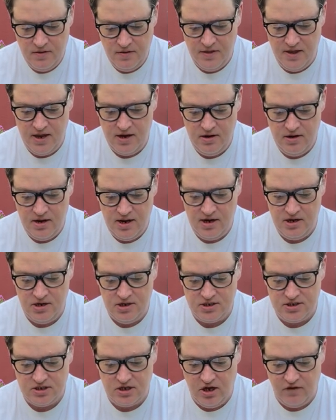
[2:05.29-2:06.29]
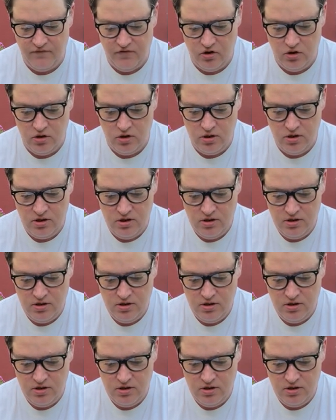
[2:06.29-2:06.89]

Then I discovered